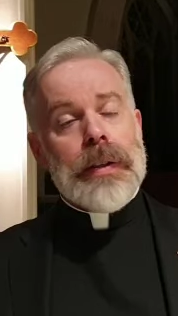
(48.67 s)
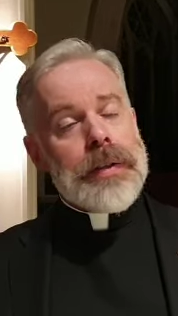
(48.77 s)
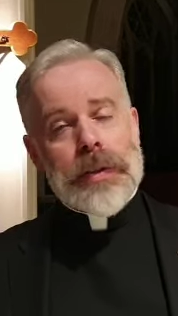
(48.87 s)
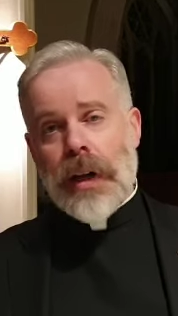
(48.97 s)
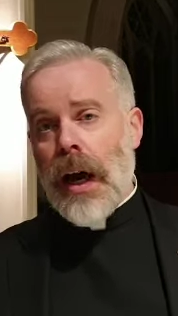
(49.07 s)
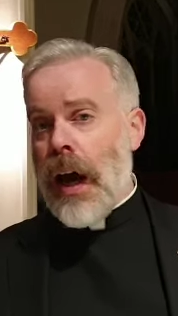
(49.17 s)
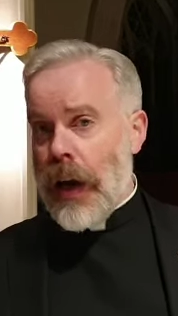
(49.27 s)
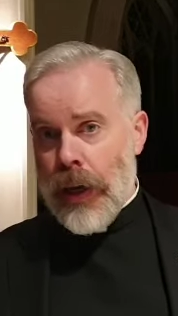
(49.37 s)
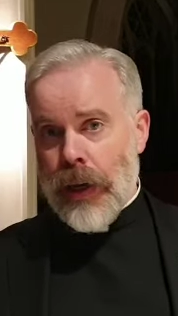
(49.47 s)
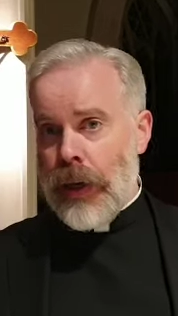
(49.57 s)
This is a
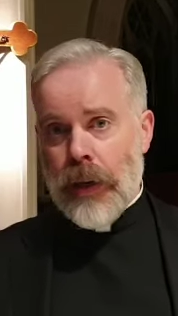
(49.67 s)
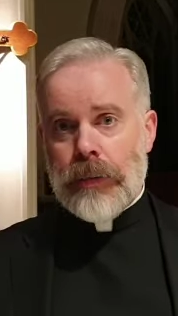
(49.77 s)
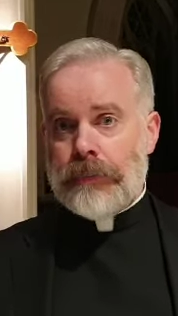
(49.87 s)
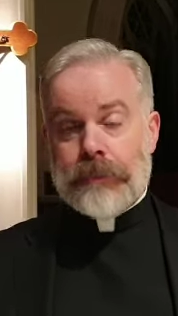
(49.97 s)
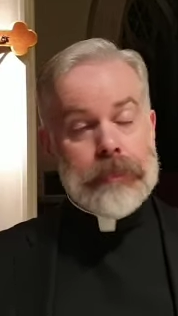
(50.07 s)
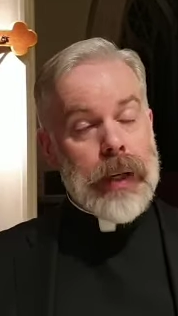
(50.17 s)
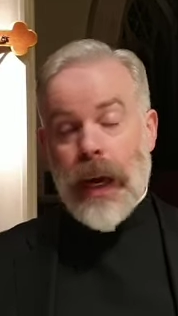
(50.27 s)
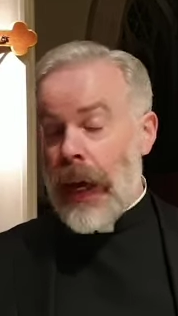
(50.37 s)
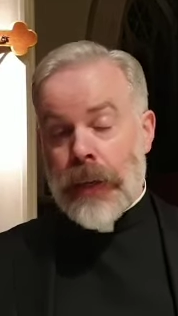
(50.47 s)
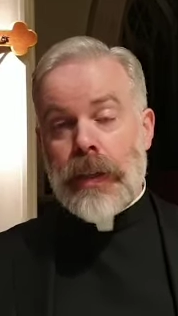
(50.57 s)
high
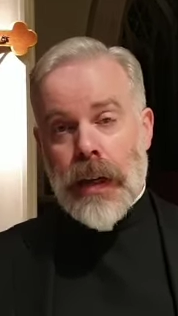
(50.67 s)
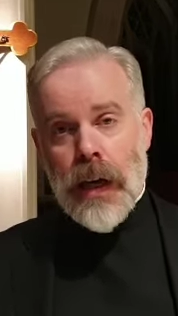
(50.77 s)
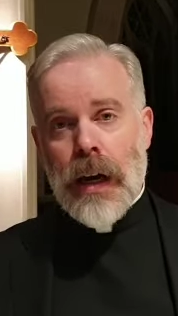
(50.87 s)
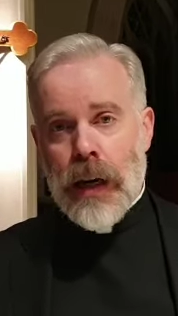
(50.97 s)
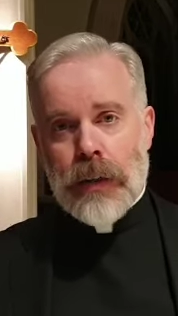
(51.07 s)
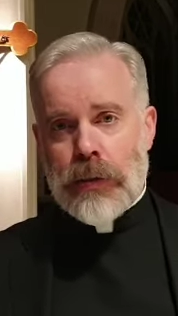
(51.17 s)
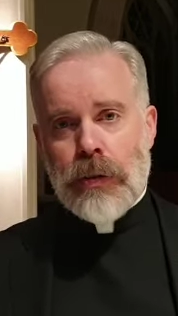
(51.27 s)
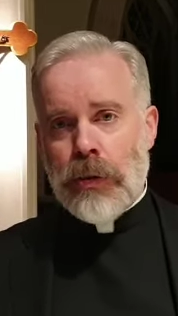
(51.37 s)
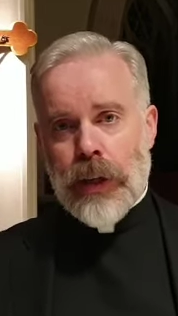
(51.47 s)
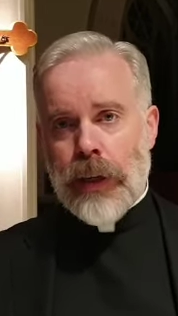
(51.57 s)
and a hard
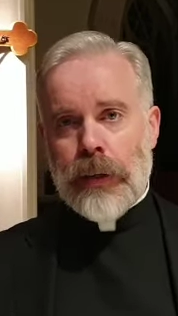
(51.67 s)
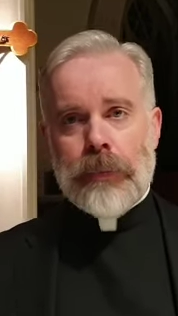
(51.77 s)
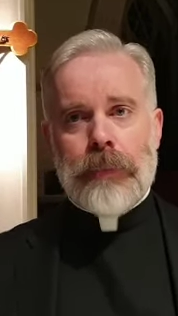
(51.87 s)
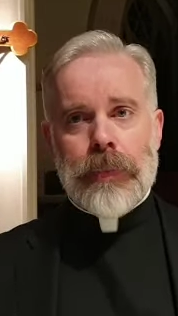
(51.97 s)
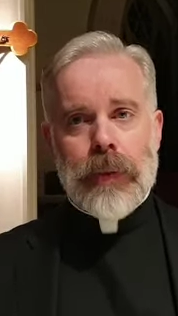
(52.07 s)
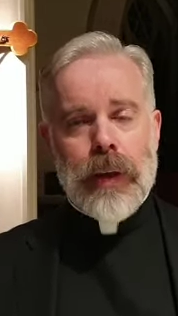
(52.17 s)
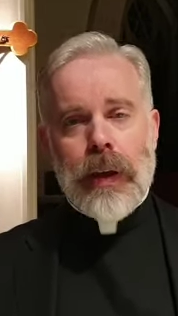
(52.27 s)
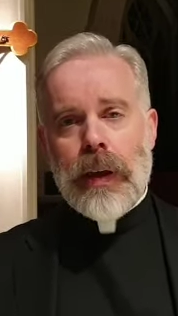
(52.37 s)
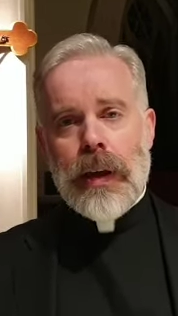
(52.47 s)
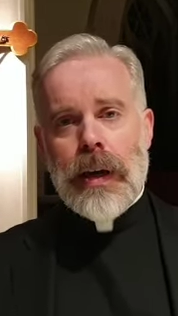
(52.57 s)
calling.
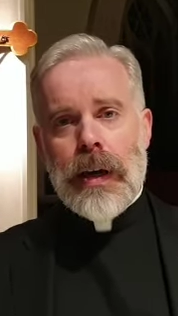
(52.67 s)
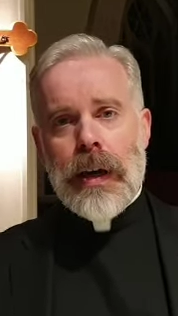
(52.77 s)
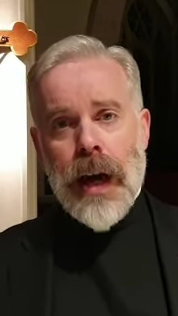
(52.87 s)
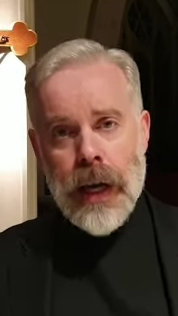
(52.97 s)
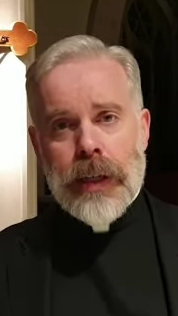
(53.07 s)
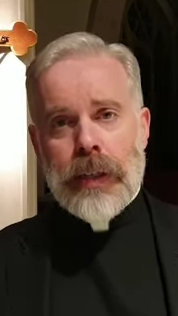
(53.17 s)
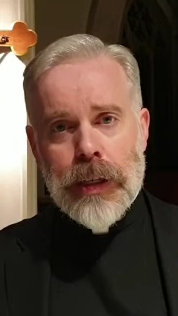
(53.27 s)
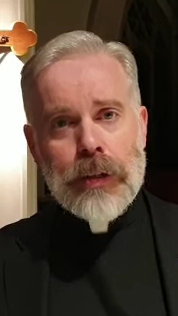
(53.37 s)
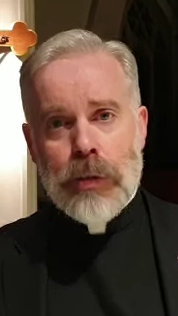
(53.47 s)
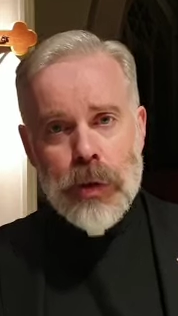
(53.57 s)
I
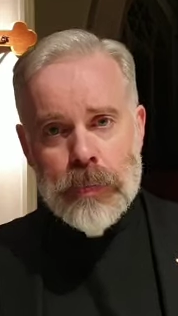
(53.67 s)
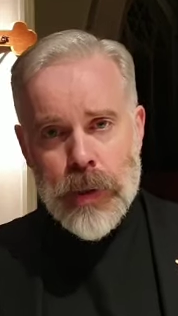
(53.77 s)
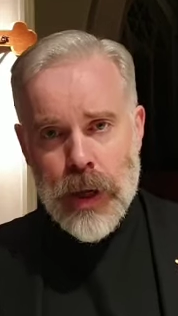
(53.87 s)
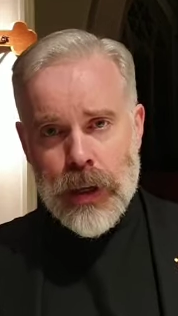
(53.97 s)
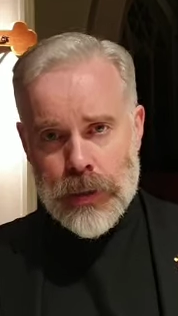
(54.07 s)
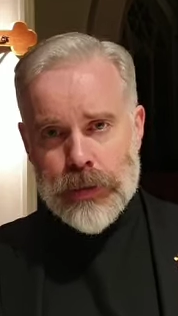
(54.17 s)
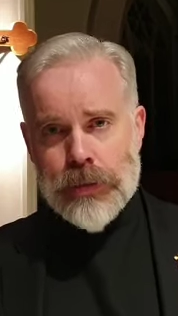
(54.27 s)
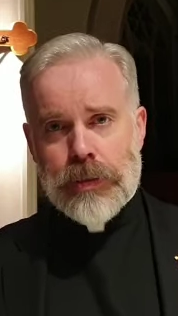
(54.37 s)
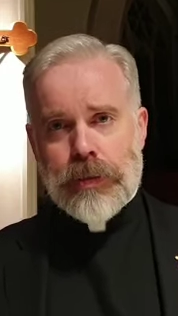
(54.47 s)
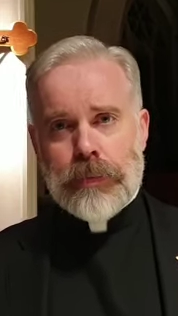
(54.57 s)
need your
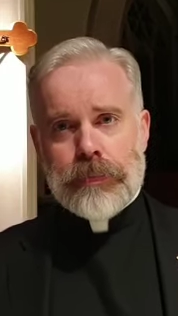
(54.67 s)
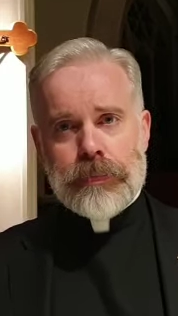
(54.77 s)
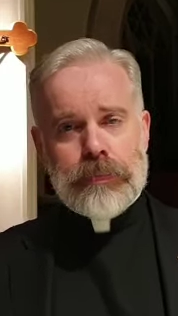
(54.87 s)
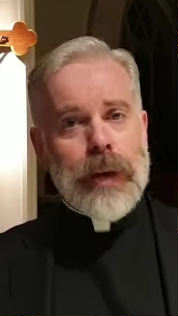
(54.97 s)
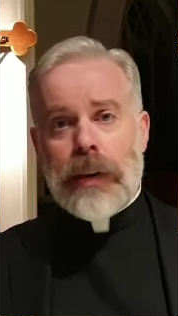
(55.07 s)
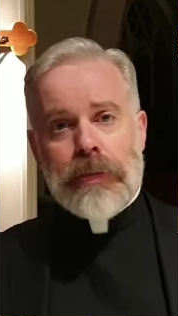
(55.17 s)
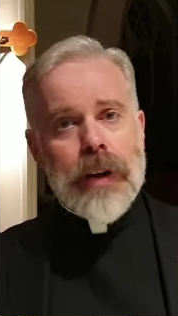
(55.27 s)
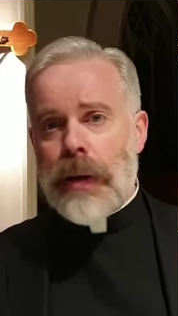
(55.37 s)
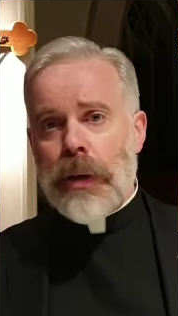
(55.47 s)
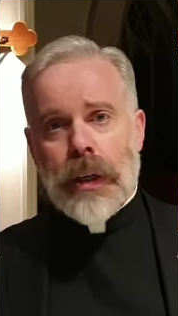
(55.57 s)
prayers. My
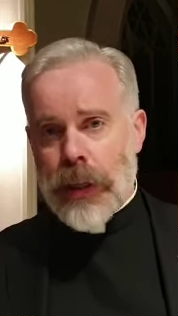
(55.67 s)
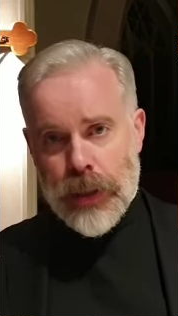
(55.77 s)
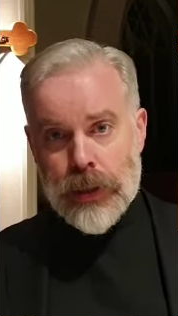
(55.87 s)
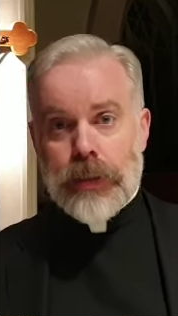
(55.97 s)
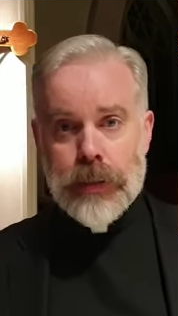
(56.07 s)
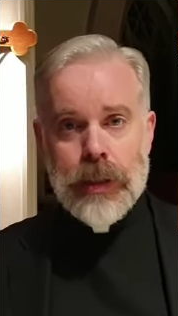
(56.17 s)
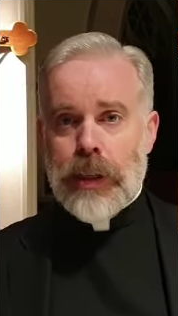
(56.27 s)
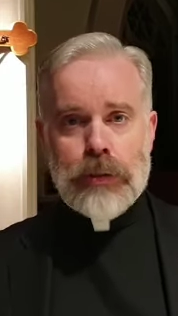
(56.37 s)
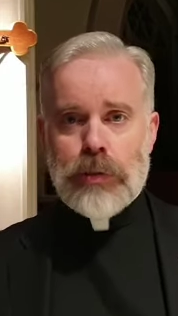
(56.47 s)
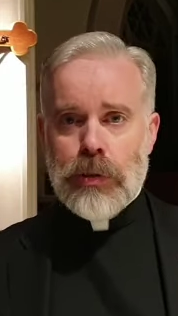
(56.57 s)
family
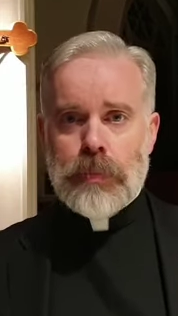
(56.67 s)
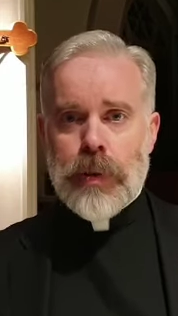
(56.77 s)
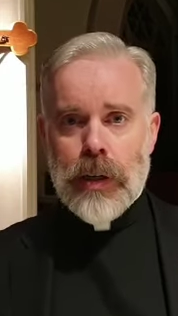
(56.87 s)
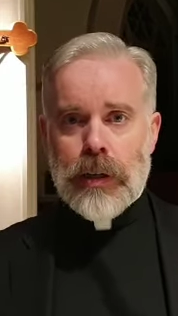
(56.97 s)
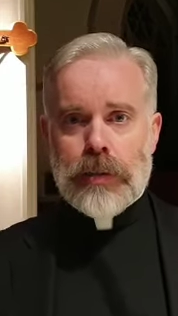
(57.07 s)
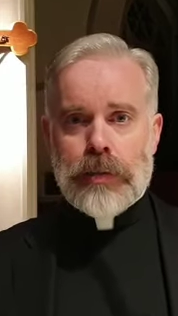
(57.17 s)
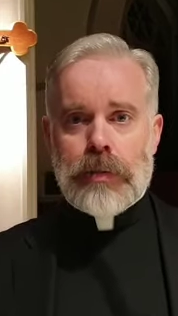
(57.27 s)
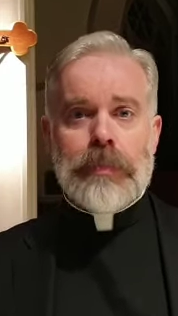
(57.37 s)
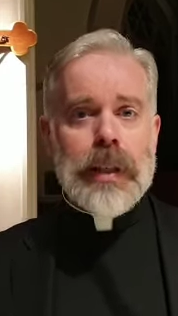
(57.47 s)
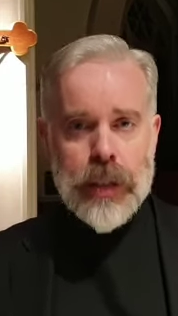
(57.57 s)
needs your
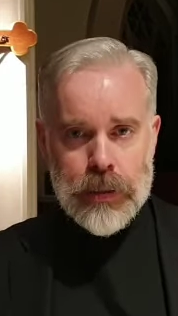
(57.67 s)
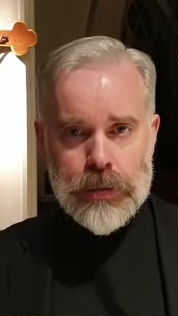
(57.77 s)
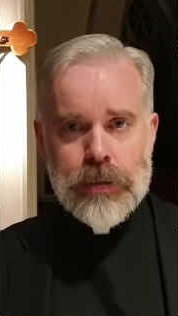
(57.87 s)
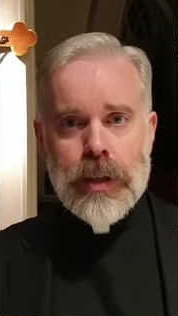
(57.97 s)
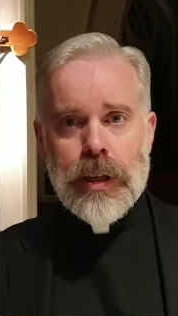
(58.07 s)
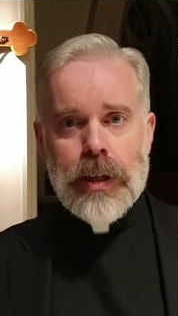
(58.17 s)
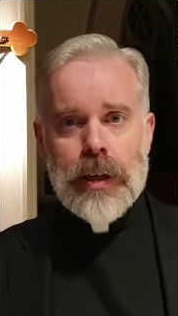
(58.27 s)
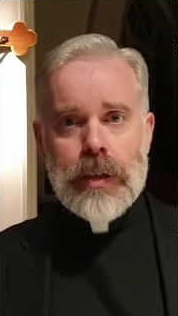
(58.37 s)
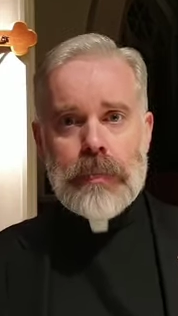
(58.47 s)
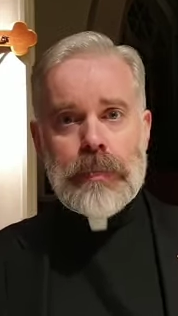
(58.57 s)
prayers. Please
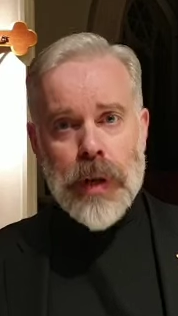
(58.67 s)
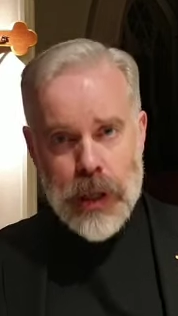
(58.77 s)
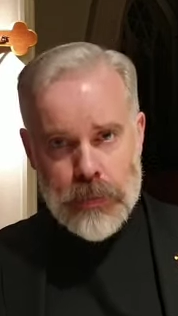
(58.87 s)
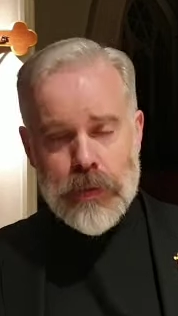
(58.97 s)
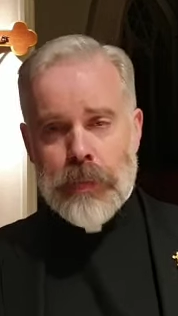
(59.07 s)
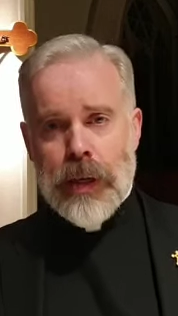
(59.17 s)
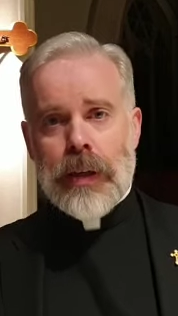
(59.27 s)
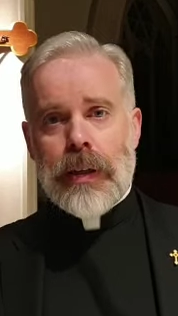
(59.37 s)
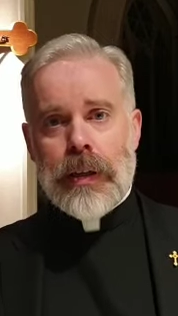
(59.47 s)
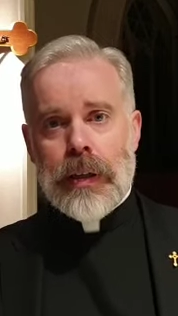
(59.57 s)
pray for
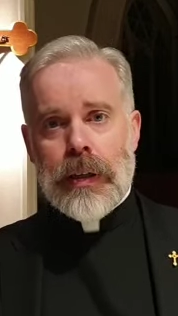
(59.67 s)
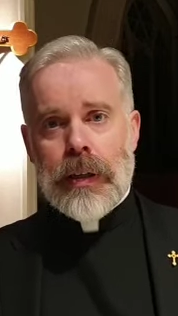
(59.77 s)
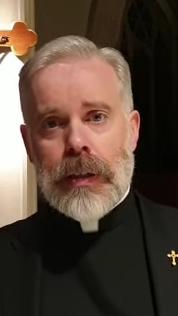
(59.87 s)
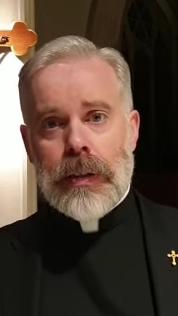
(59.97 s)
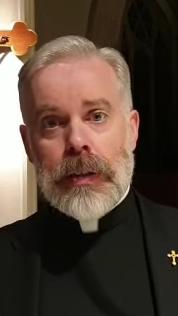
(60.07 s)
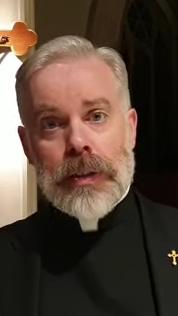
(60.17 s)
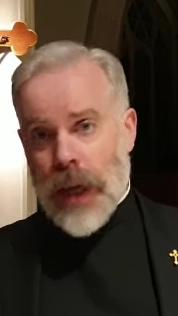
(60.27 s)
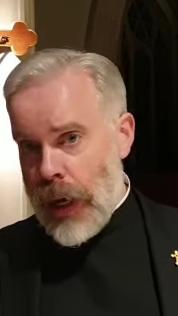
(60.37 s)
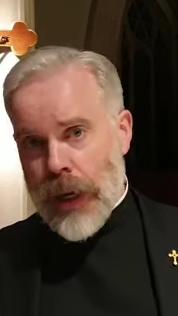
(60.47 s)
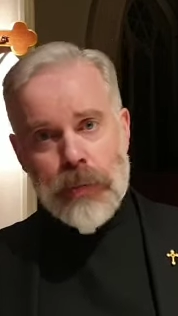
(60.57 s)
me,
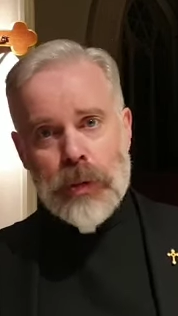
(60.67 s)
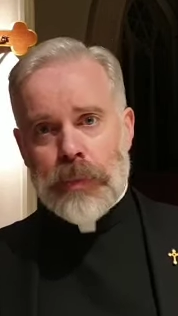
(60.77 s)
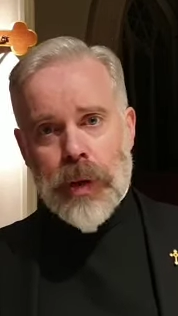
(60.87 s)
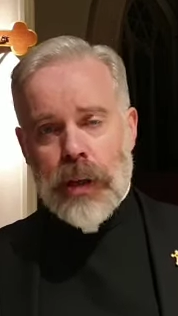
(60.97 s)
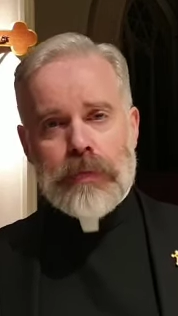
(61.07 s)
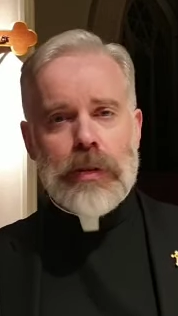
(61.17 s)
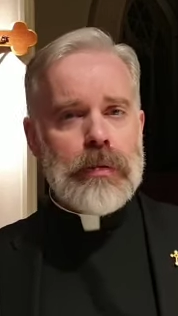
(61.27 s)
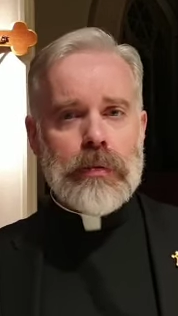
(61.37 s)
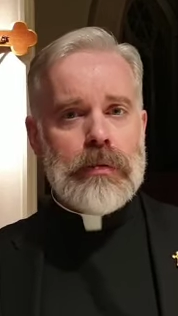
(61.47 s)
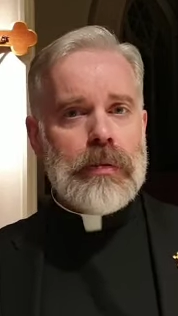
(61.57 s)
as I will pray for
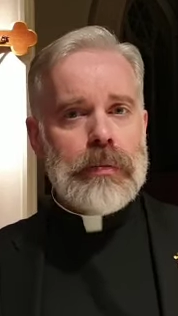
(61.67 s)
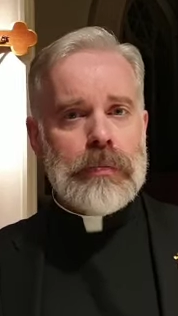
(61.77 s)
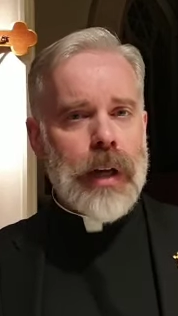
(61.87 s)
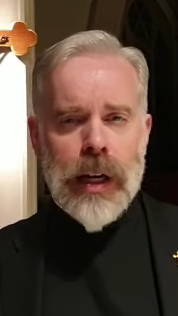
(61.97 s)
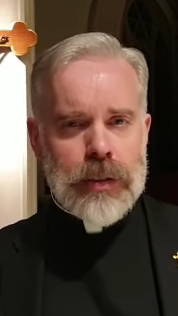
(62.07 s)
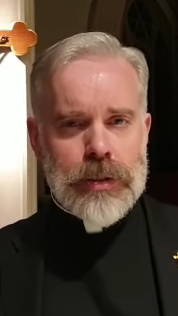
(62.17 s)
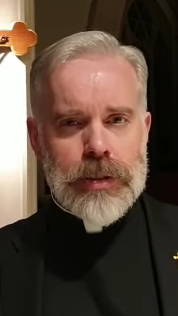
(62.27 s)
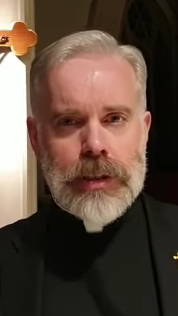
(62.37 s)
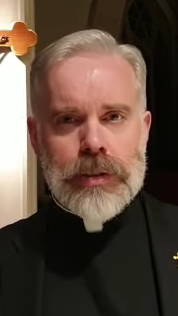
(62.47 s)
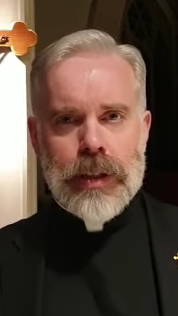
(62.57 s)
you
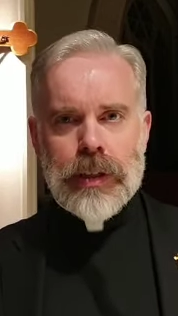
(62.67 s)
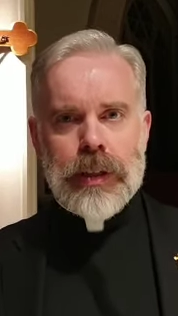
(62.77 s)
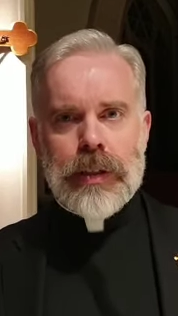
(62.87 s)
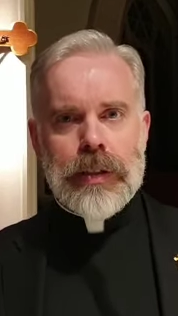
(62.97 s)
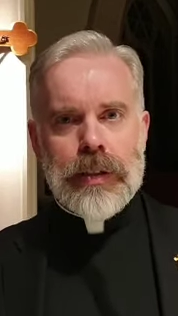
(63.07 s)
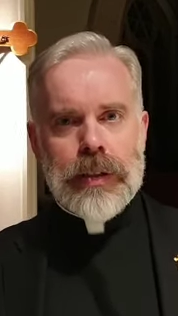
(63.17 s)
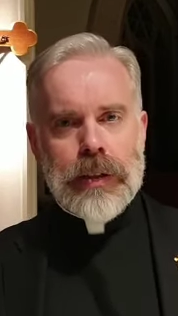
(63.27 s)
unceasingly.